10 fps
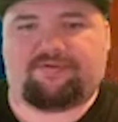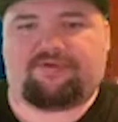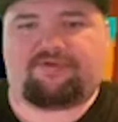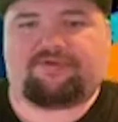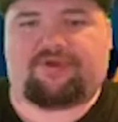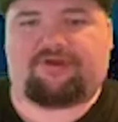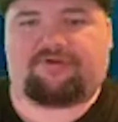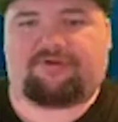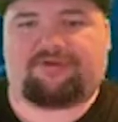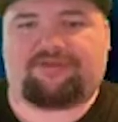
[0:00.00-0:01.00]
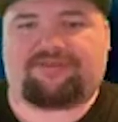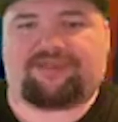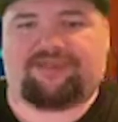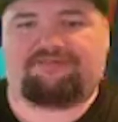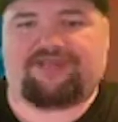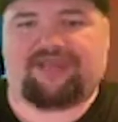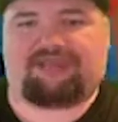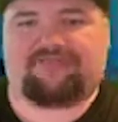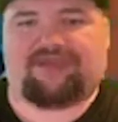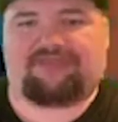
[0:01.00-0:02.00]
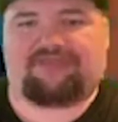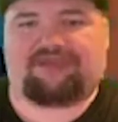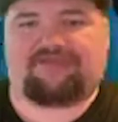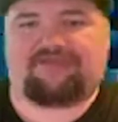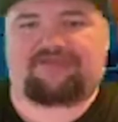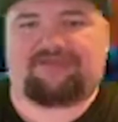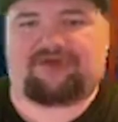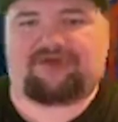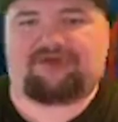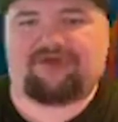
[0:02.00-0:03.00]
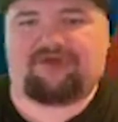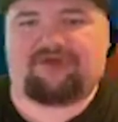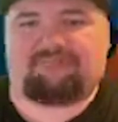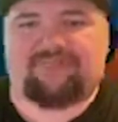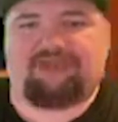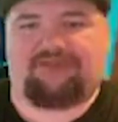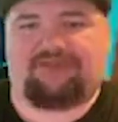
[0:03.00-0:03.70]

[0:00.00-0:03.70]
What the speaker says: So you can see, even a game like this, maybe